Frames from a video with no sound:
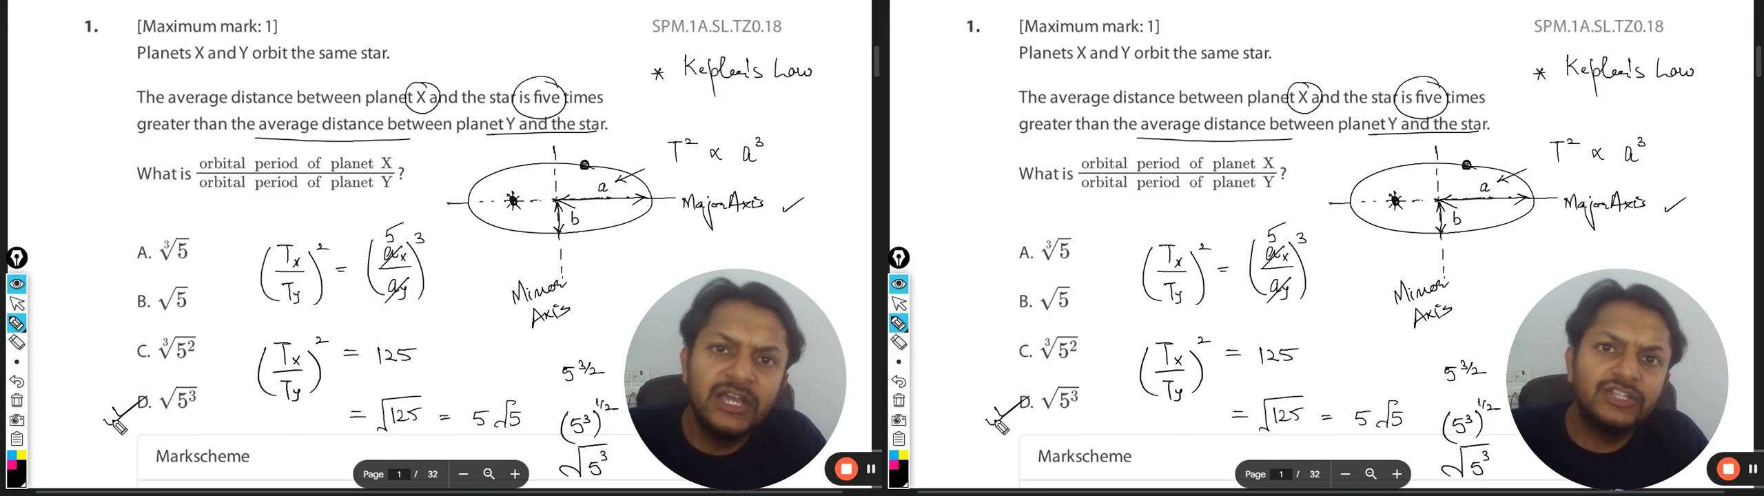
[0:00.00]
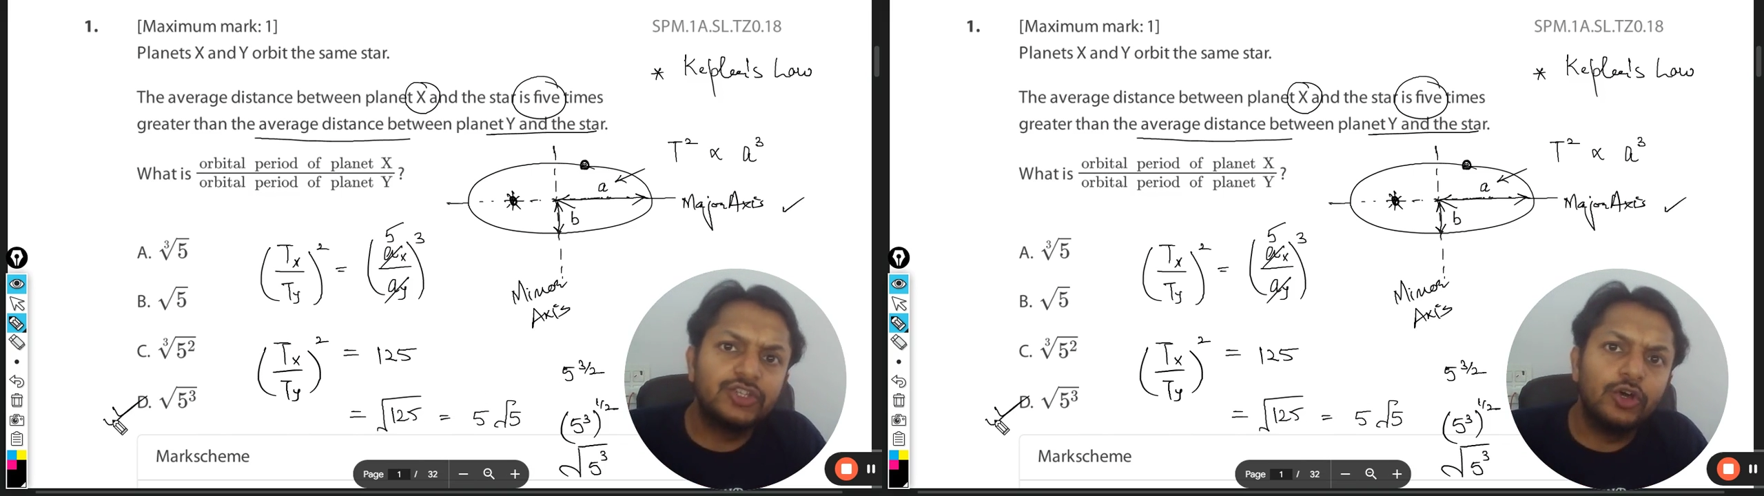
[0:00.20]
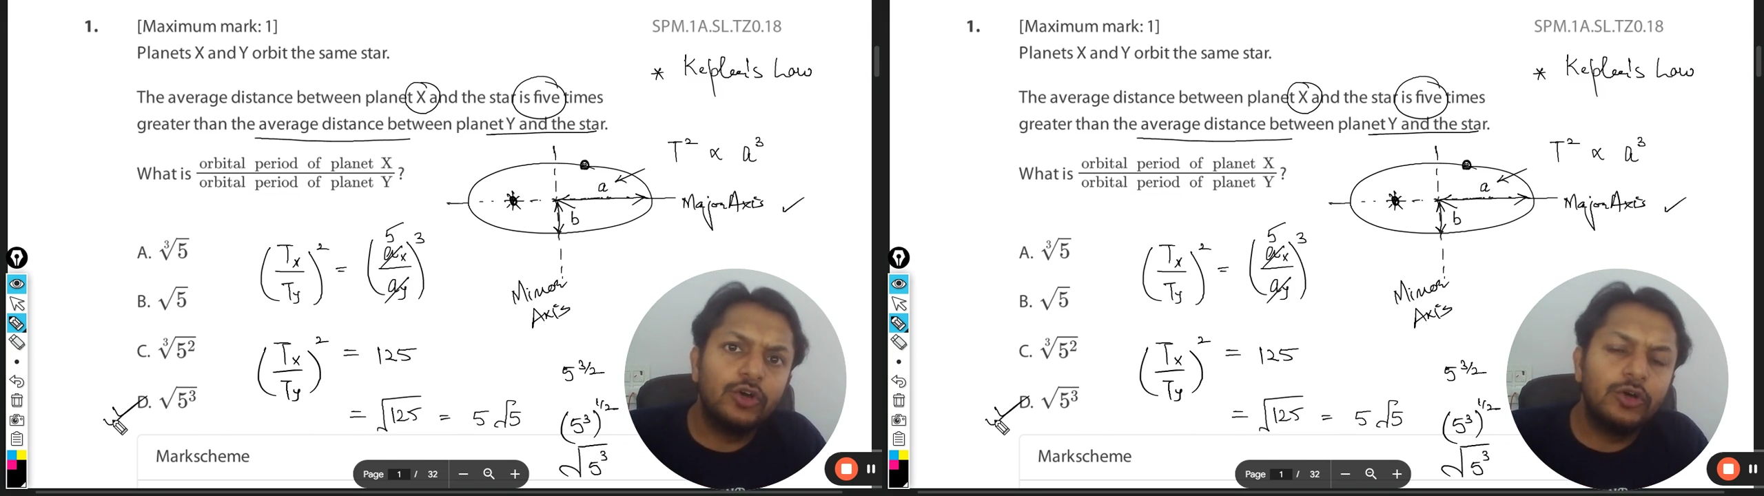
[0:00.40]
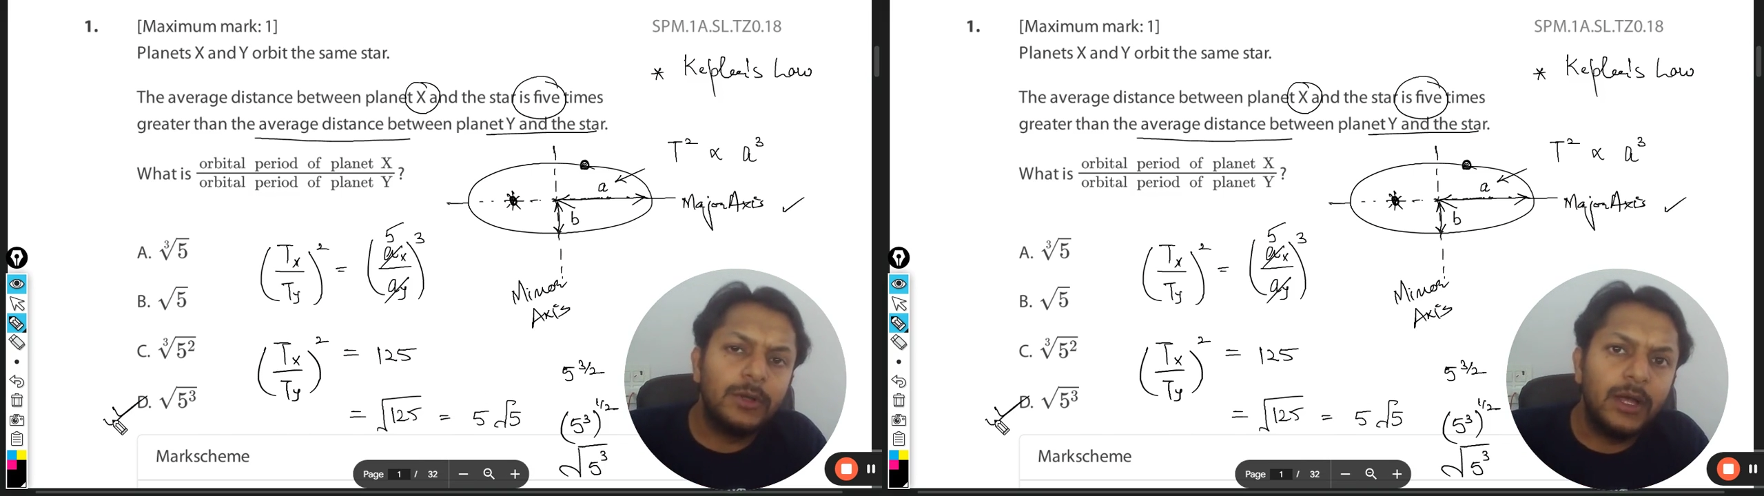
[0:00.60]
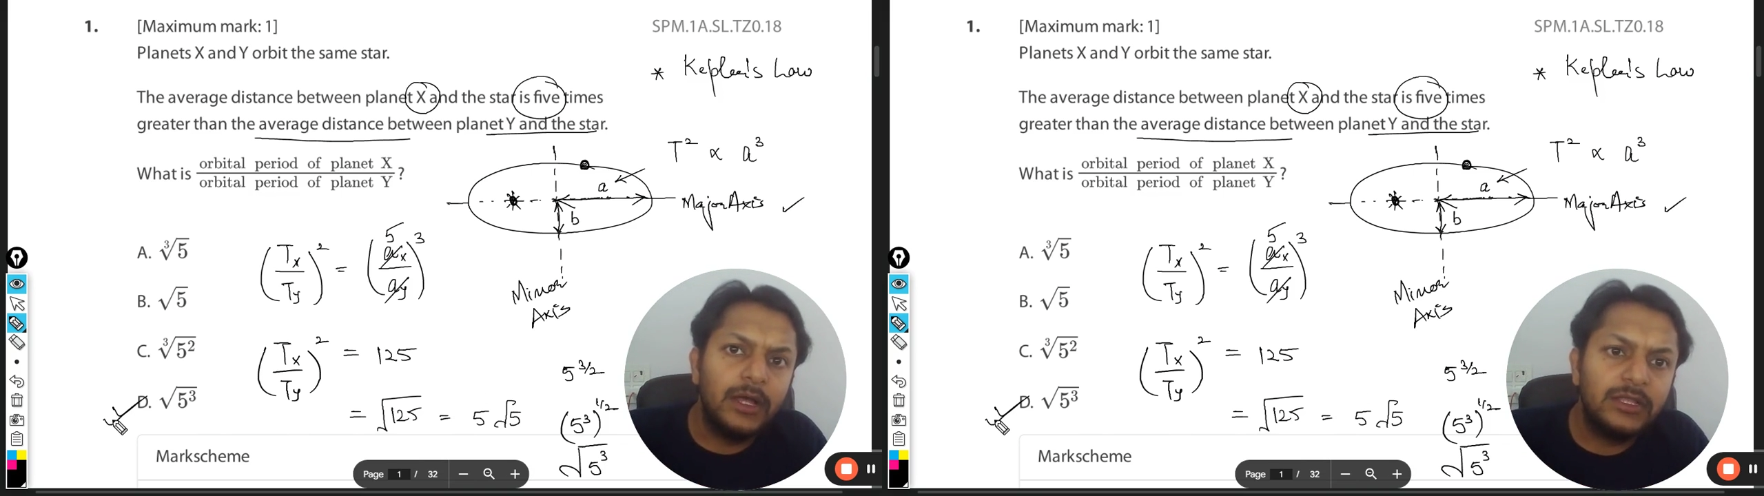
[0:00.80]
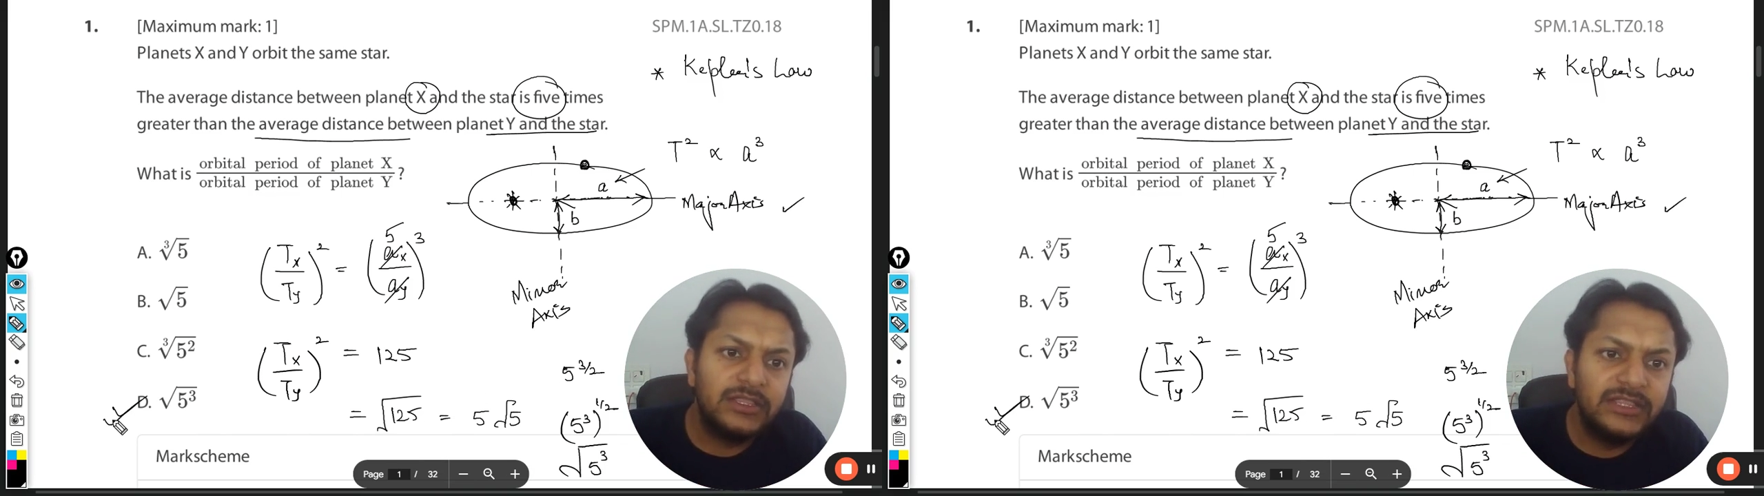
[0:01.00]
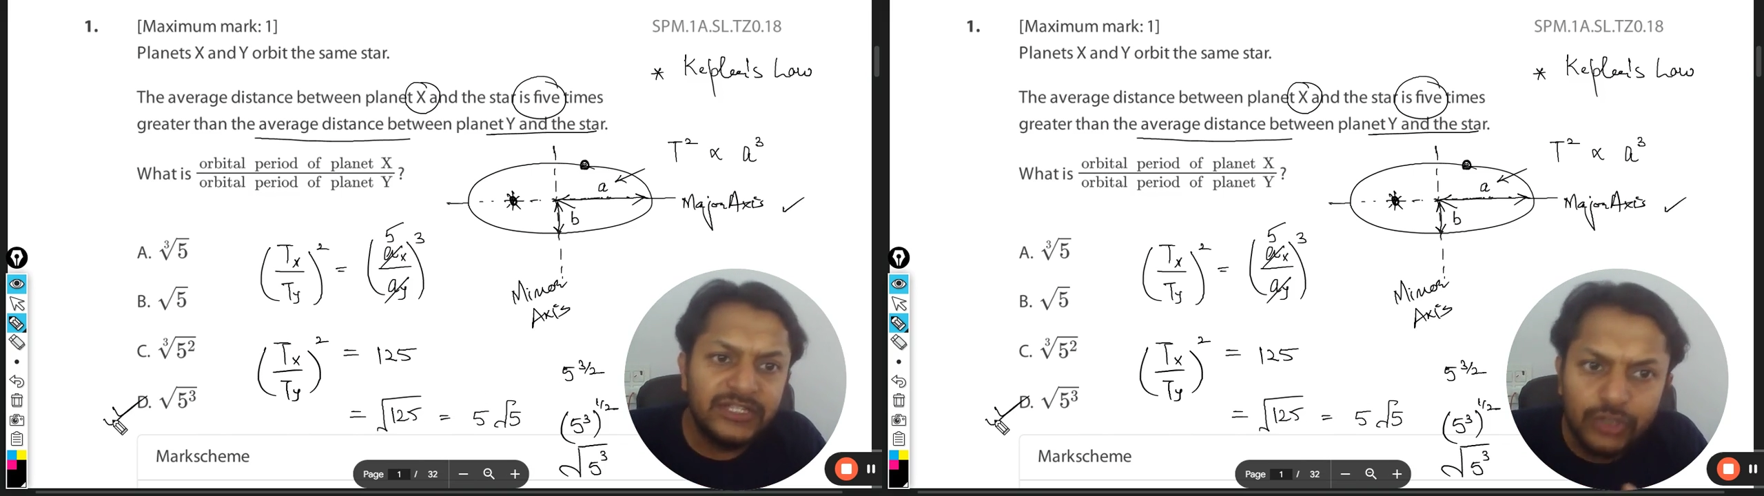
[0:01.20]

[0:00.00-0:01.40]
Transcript: So uh, this